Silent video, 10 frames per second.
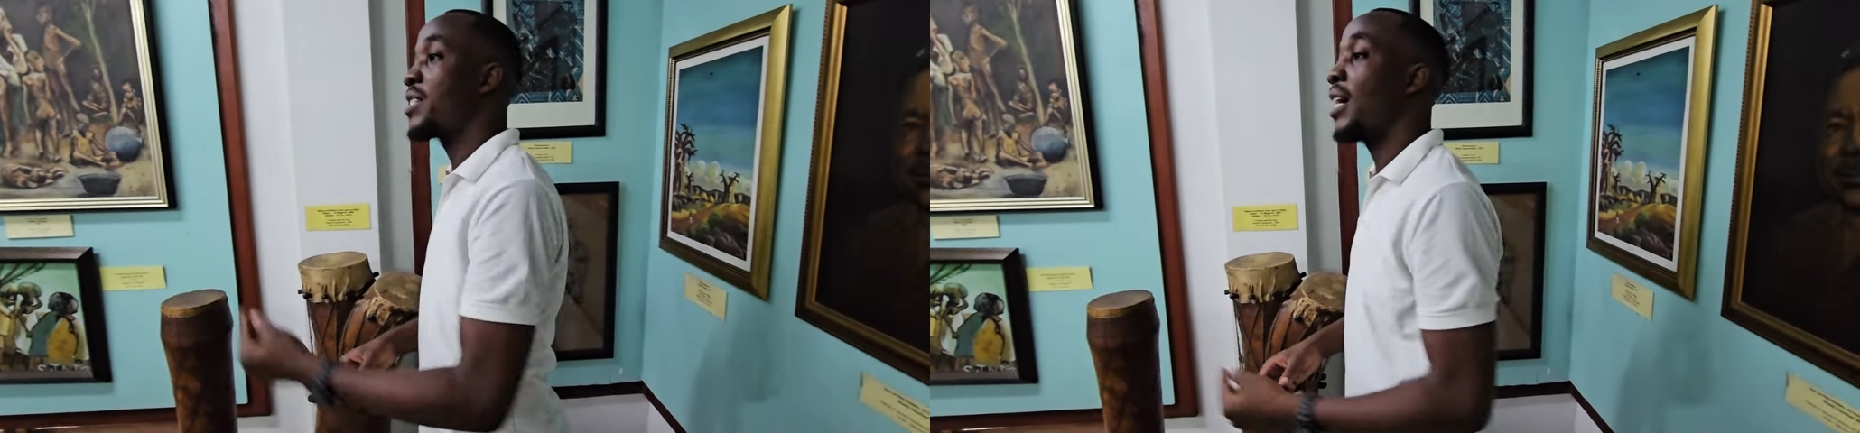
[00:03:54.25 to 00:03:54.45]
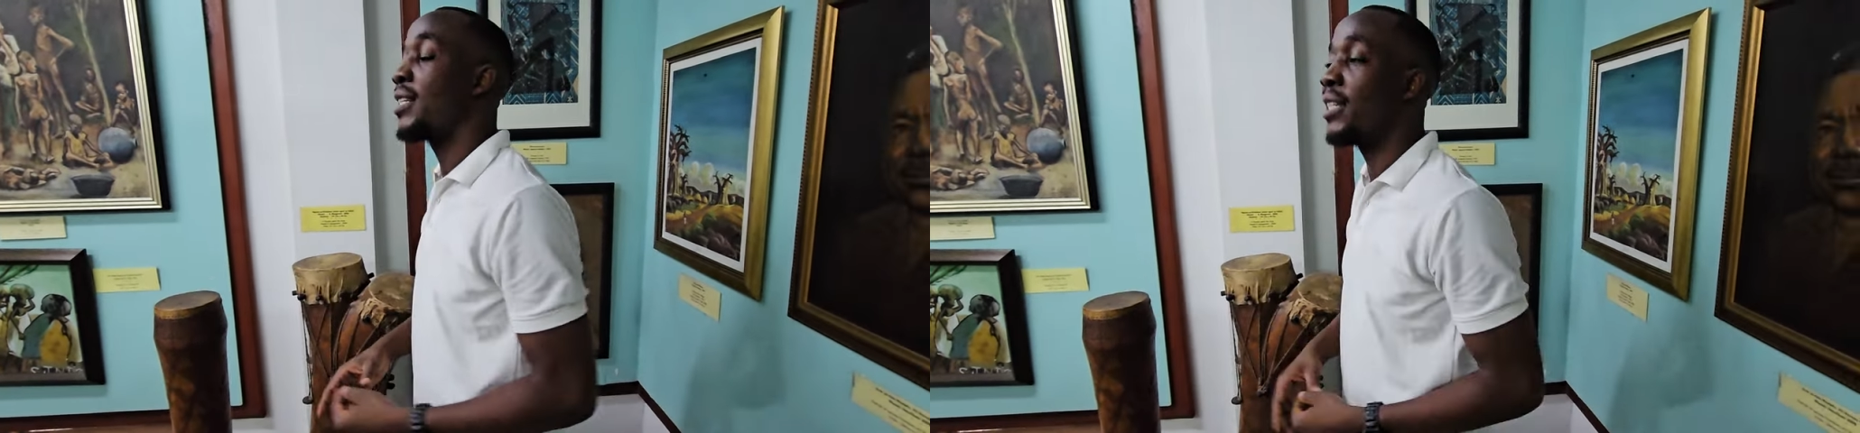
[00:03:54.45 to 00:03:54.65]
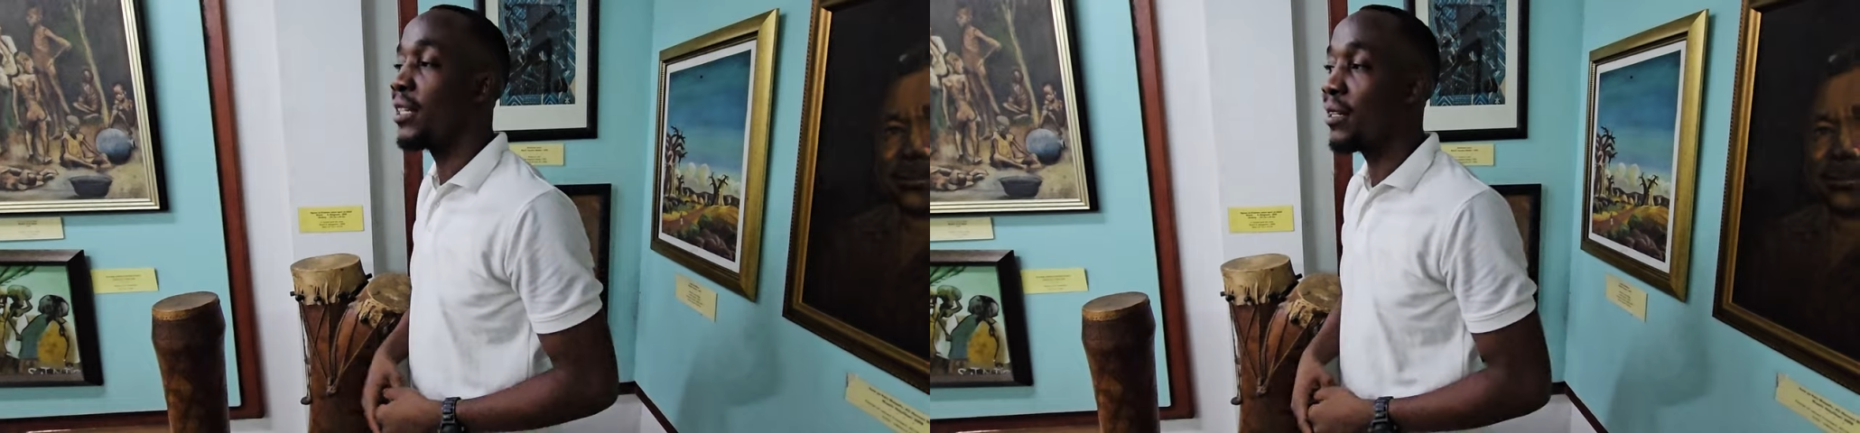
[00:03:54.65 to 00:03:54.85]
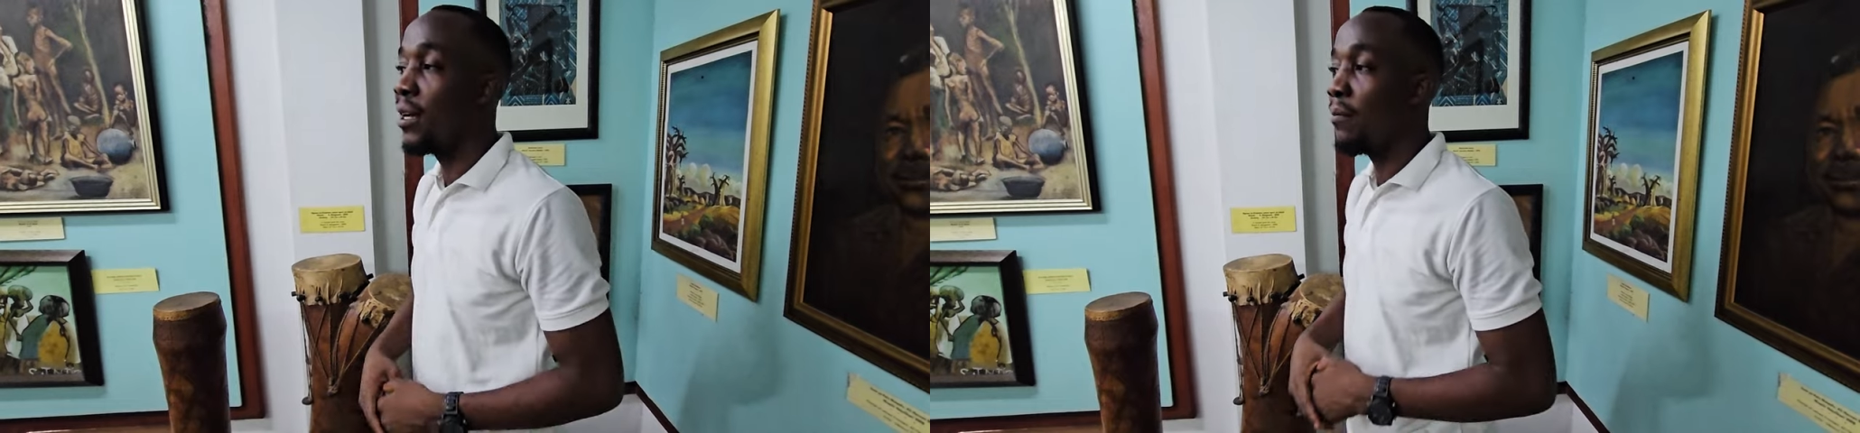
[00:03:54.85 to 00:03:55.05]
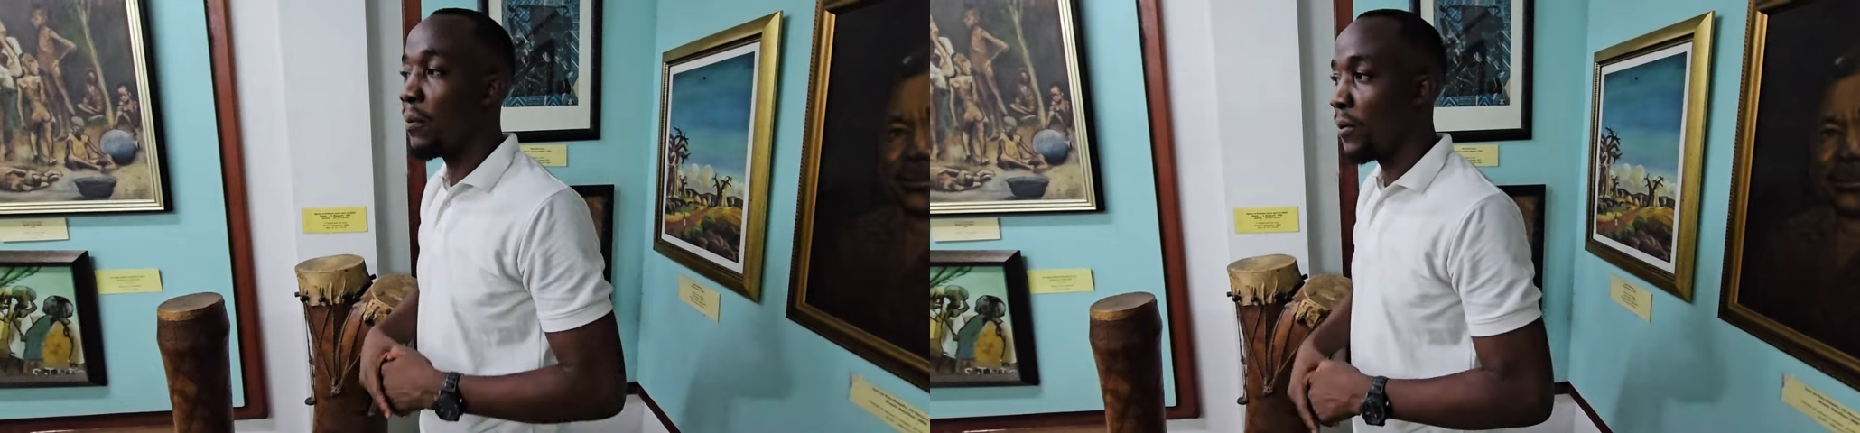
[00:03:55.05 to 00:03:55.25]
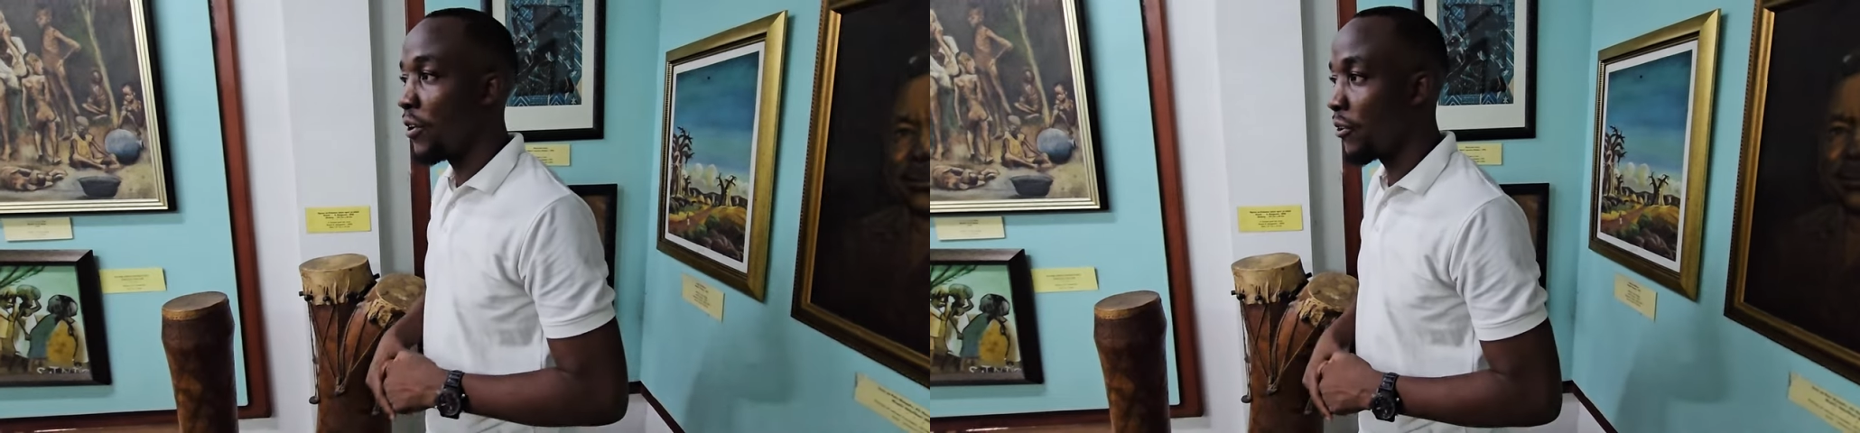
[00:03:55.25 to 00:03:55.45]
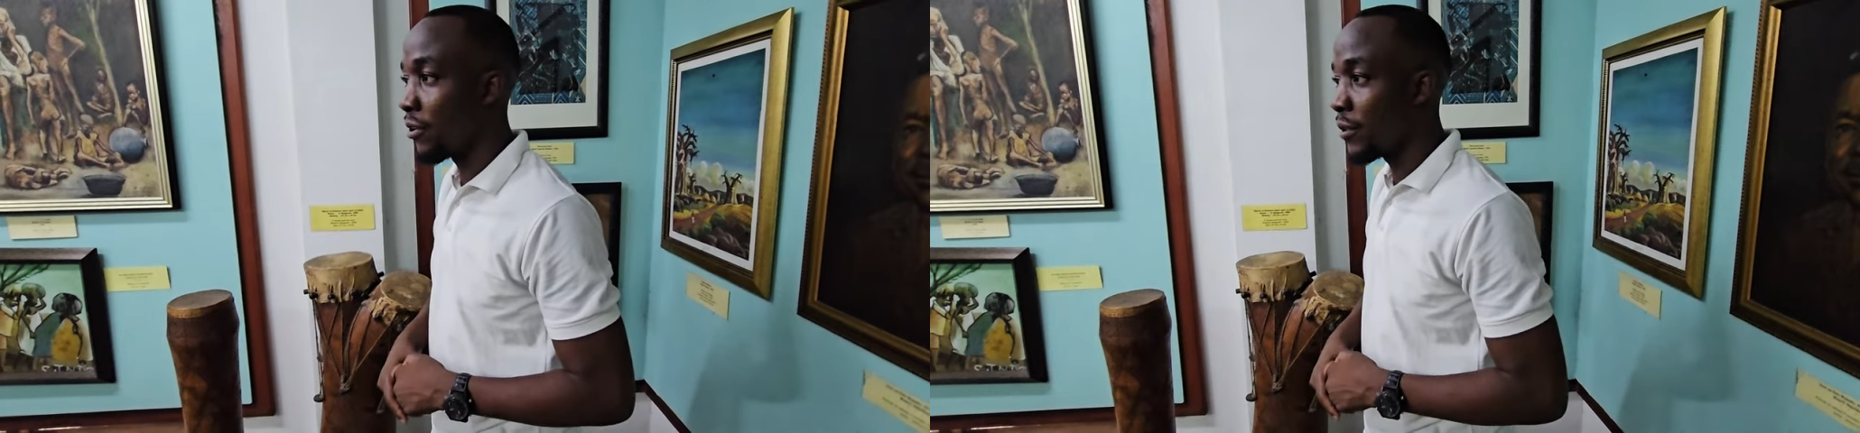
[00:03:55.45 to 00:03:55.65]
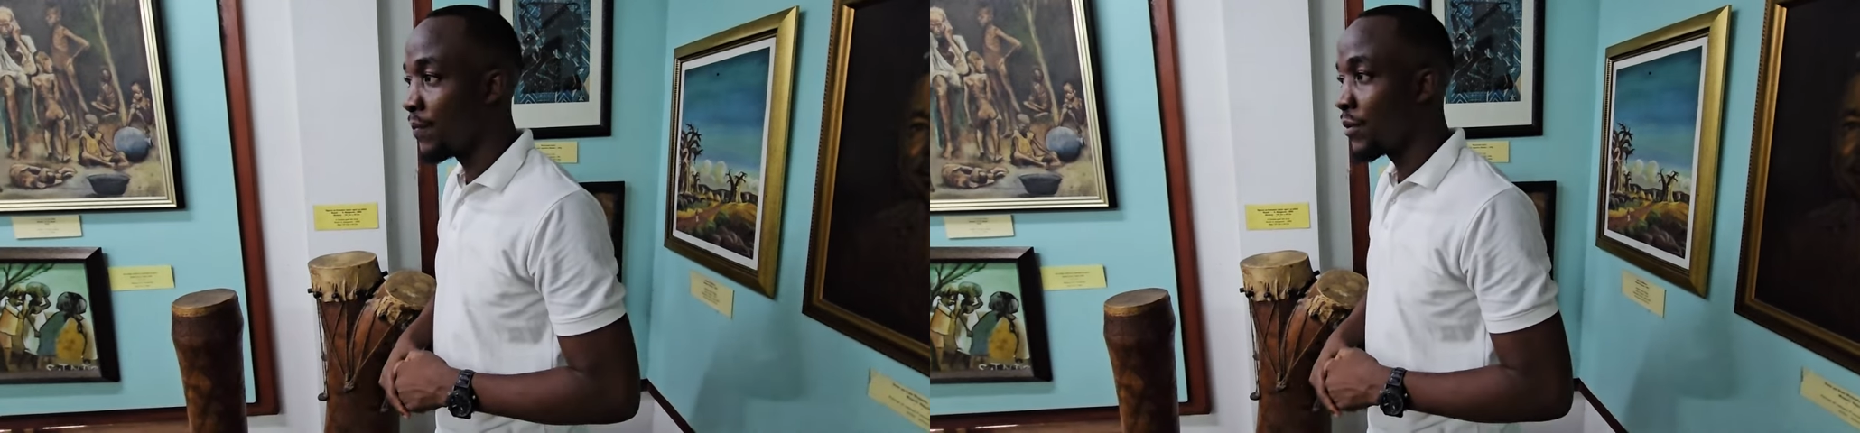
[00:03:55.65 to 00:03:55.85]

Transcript: starting my period.